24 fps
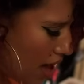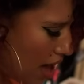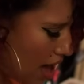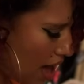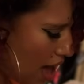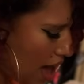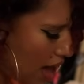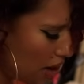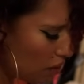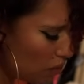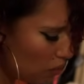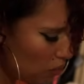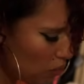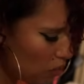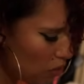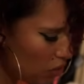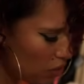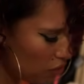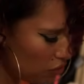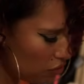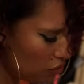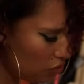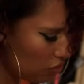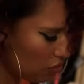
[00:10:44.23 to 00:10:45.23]
I don't
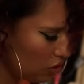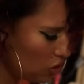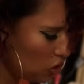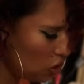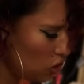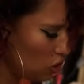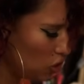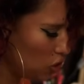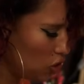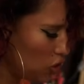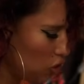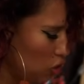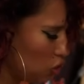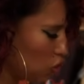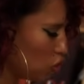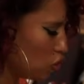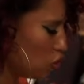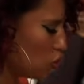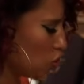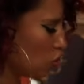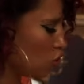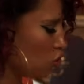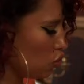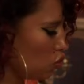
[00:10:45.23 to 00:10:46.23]
wanna
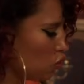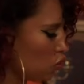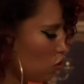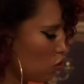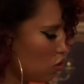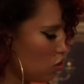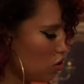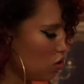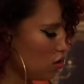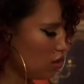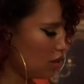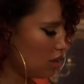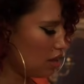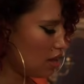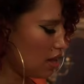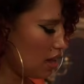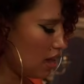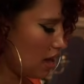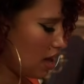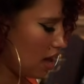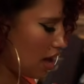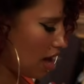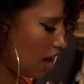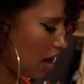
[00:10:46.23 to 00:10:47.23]
feel
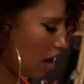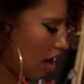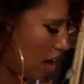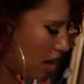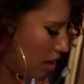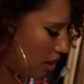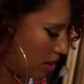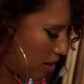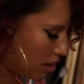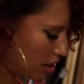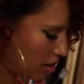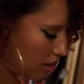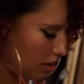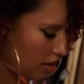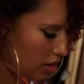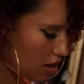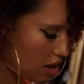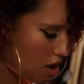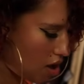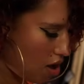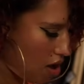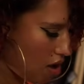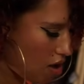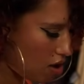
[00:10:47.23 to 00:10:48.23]
I did
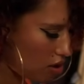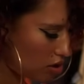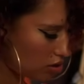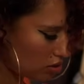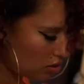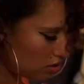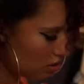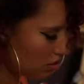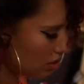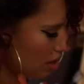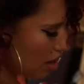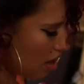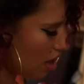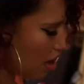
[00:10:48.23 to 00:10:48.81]
last night.